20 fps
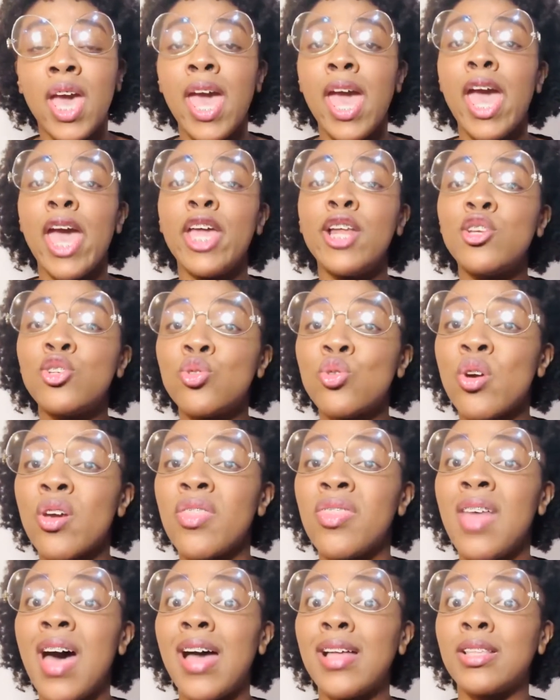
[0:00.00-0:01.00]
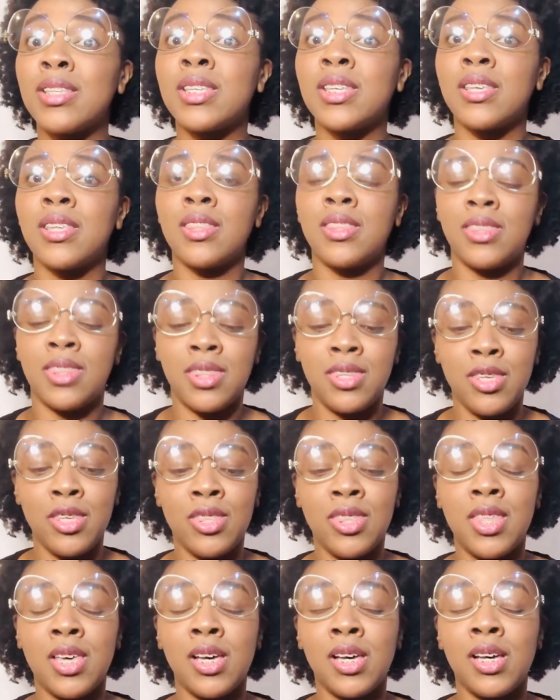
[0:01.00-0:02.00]
Ensure that
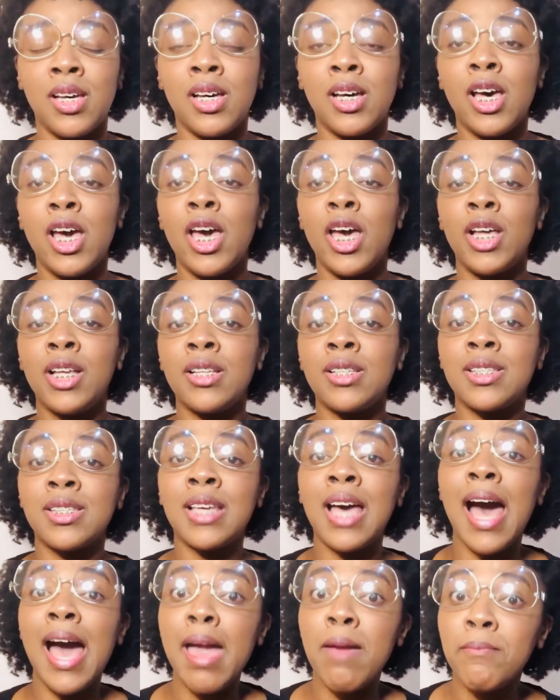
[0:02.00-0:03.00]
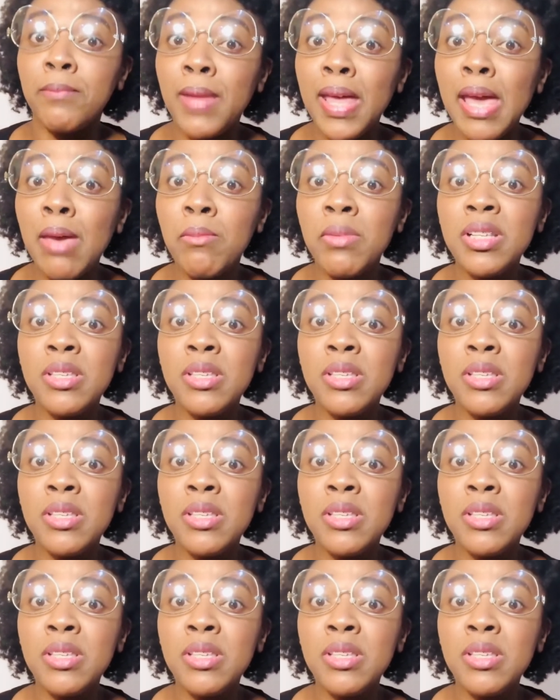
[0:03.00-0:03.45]
the Skype name is